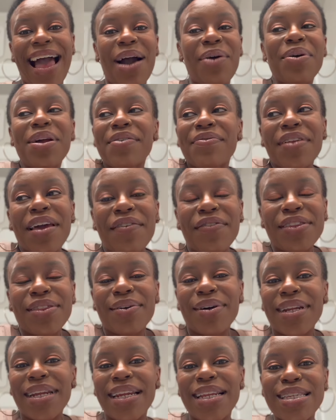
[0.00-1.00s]
I would have never
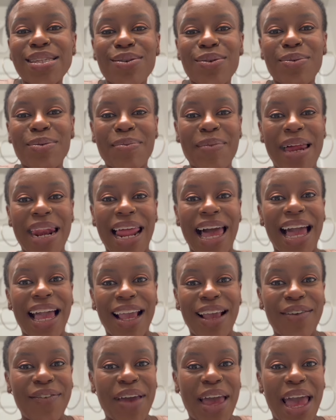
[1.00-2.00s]
thought that this would be my
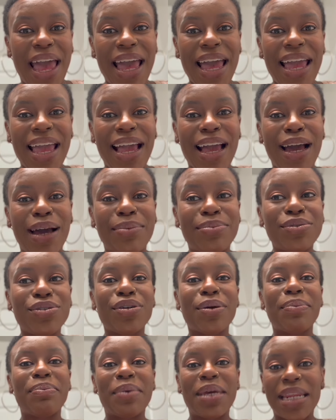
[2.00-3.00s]
life. I am
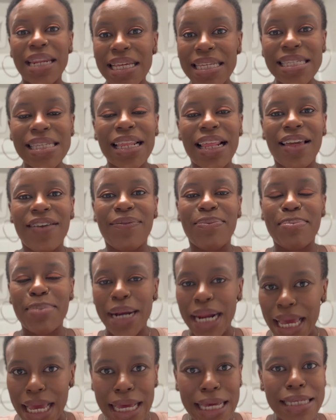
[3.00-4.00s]
tremendously
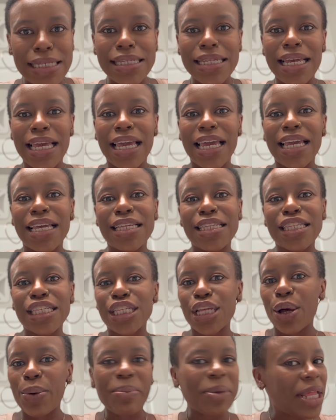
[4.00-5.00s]
blessed in
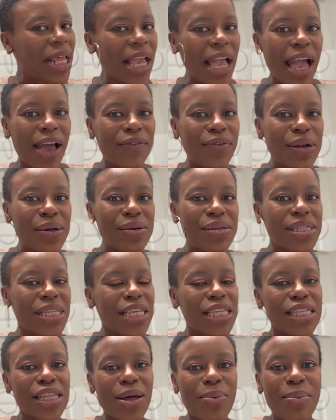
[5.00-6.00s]
so many avenues,
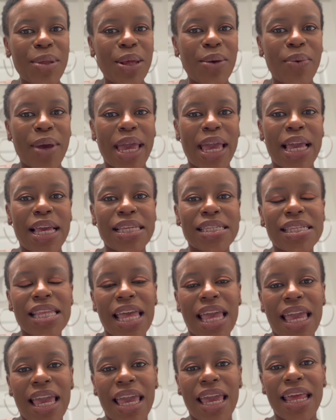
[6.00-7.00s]
in so many ways,
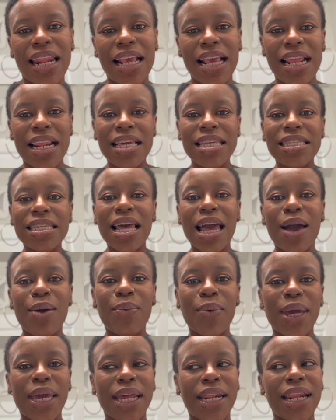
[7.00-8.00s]
and anytime
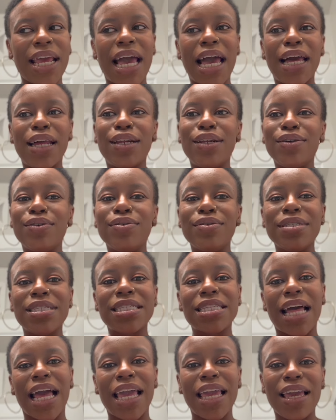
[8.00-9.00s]
when I lose
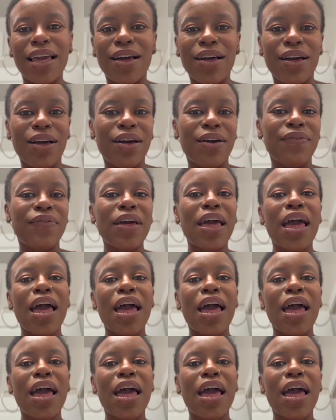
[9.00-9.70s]
sight of